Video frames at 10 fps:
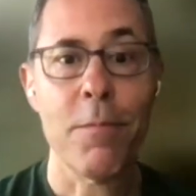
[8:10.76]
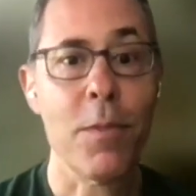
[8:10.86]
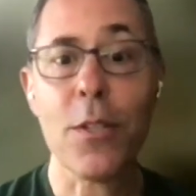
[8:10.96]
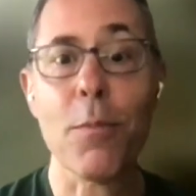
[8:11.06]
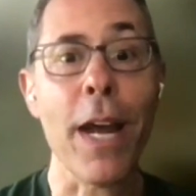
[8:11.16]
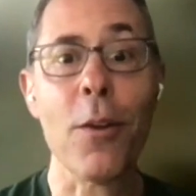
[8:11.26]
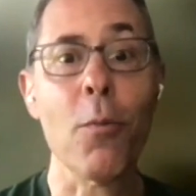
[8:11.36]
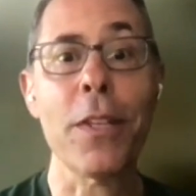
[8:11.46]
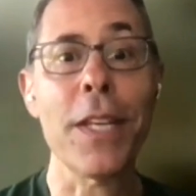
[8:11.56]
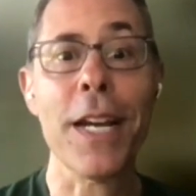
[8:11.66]
doesn't matter
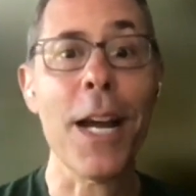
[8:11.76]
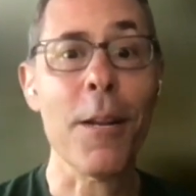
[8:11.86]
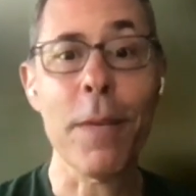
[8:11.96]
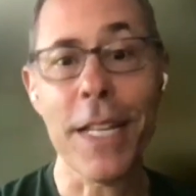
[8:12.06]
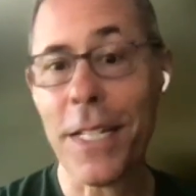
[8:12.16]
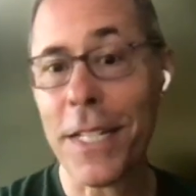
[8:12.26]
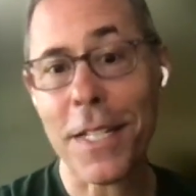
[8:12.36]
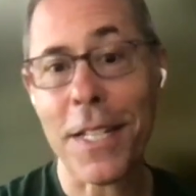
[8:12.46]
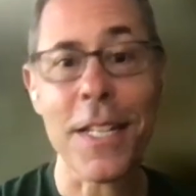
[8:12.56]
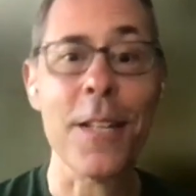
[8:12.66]
what the economy is.
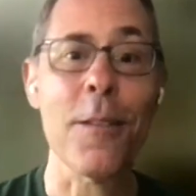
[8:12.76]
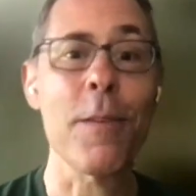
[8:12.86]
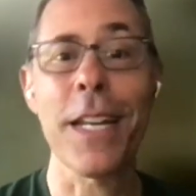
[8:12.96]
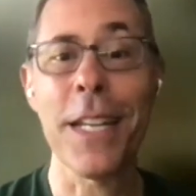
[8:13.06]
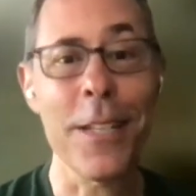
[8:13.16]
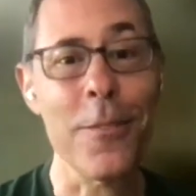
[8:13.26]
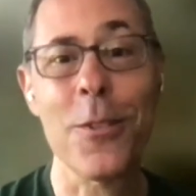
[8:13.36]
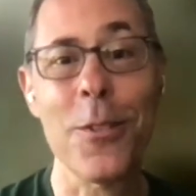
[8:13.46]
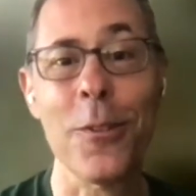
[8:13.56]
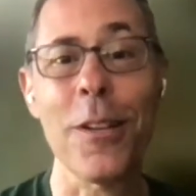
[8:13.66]
As I said in the beginning, you
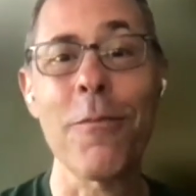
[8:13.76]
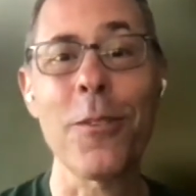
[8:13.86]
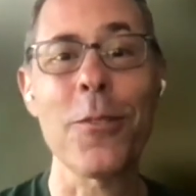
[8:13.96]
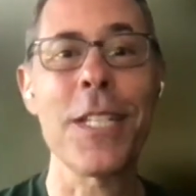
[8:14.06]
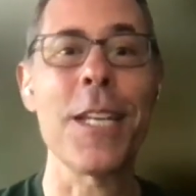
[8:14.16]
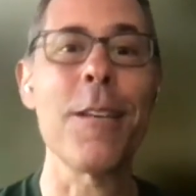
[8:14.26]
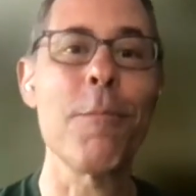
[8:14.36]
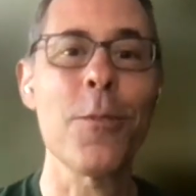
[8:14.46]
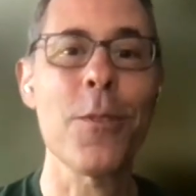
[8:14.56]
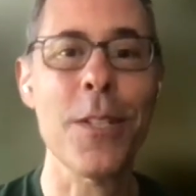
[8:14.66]
still love your
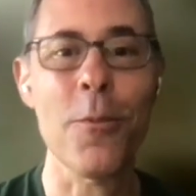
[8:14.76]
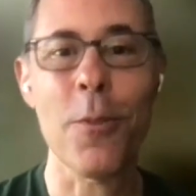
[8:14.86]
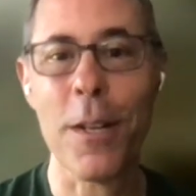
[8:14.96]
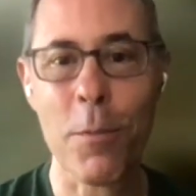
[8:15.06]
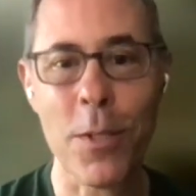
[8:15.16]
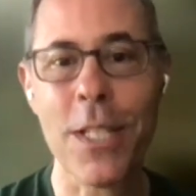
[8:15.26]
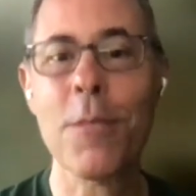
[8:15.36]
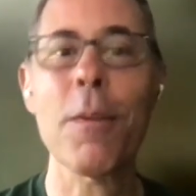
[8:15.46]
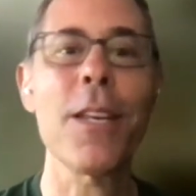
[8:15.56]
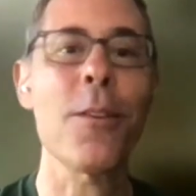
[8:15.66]
team. You still want to
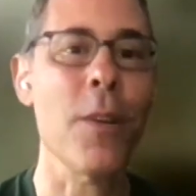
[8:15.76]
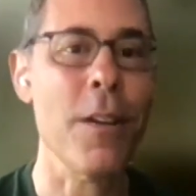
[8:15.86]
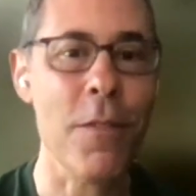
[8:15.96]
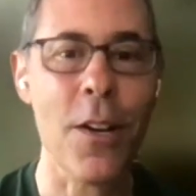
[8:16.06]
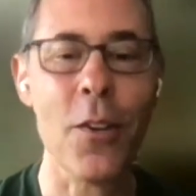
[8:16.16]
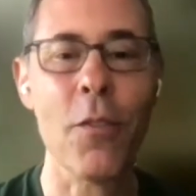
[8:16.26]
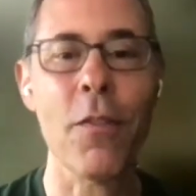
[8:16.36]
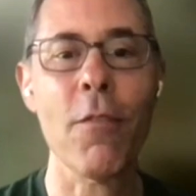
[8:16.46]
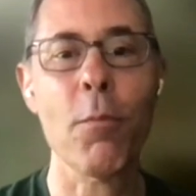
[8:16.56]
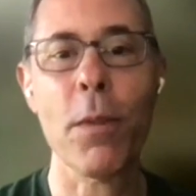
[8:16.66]
participate. You want to follow your
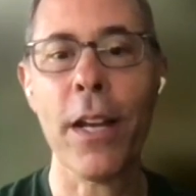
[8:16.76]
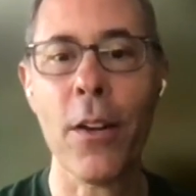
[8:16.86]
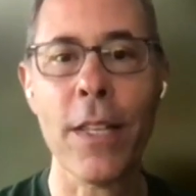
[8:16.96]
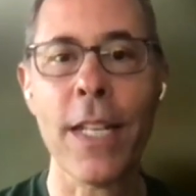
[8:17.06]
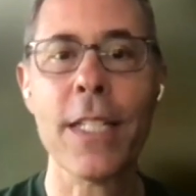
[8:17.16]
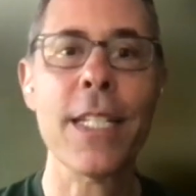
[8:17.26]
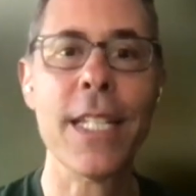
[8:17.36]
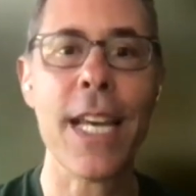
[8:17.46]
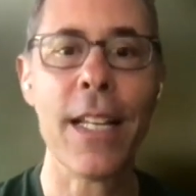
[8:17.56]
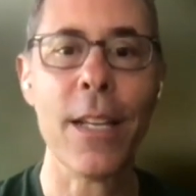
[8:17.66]
favorite player. And that's
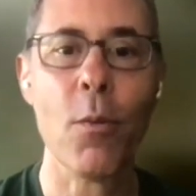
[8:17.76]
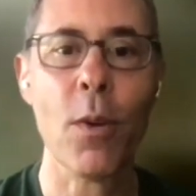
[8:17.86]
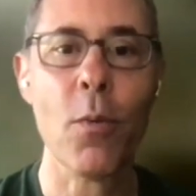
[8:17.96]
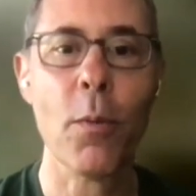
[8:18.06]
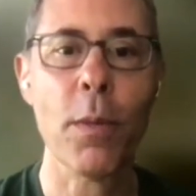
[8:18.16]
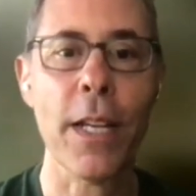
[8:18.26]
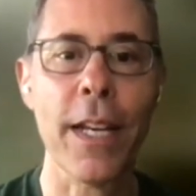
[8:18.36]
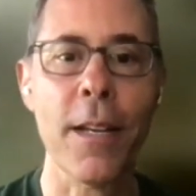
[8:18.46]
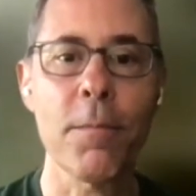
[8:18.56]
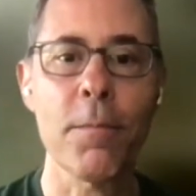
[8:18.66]
exactly where we're playing.